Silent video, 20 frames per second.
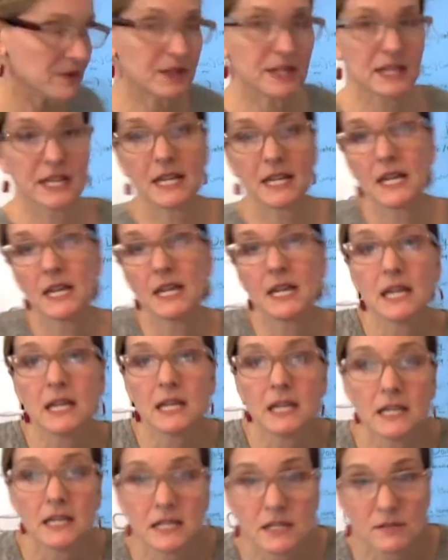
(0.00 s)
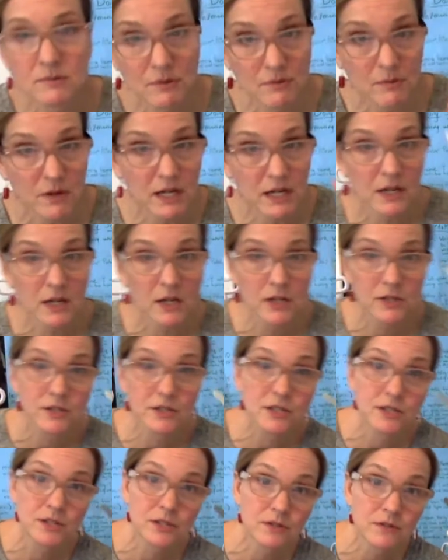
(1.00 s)
the key is we want our
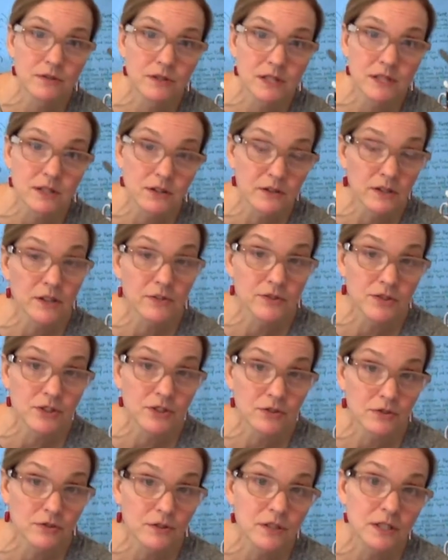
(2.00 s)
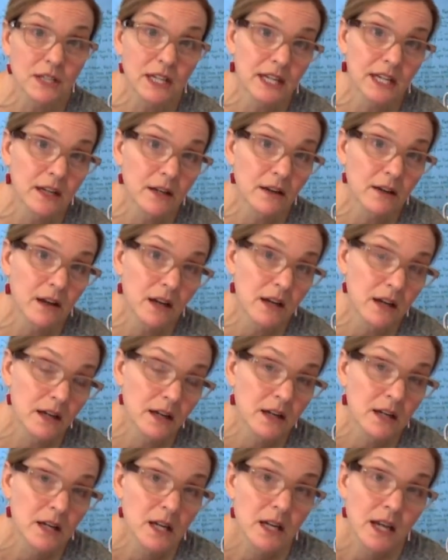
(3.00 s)
students and our children to
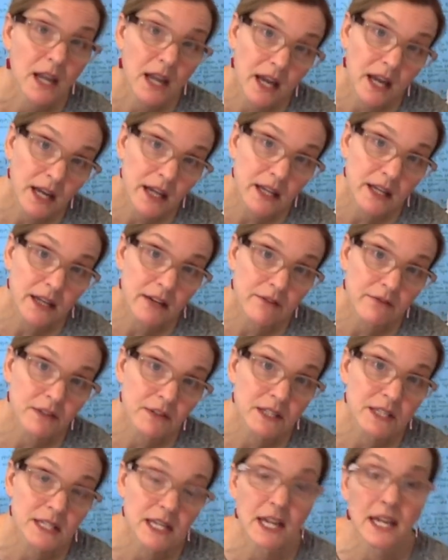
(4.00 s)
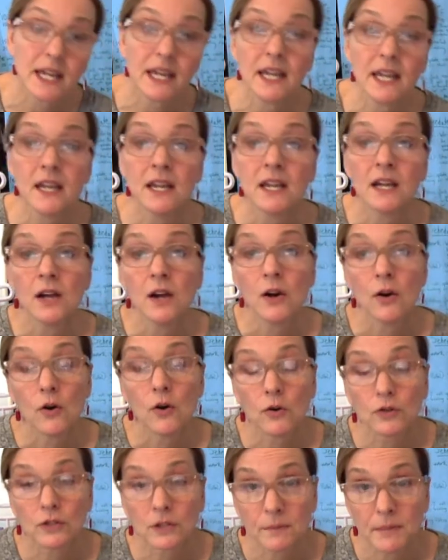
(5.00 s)
cut every day,
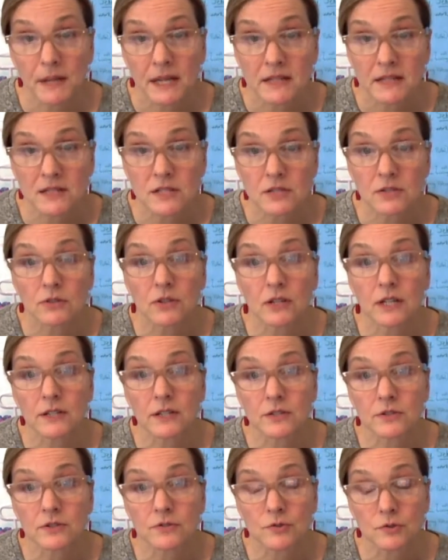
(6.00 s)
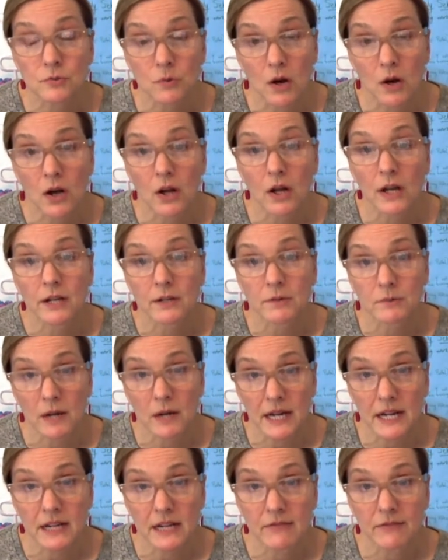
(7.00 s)
hold a pencil and draw and
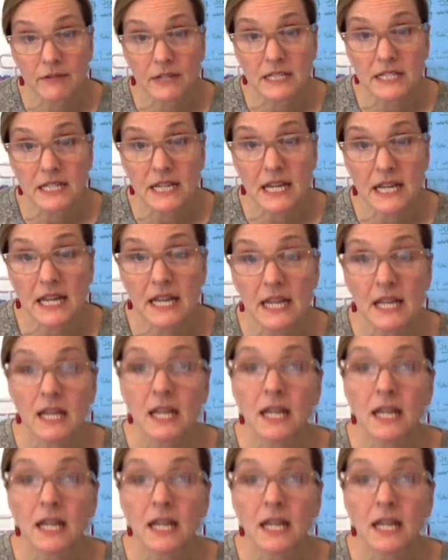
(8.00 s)
write every day.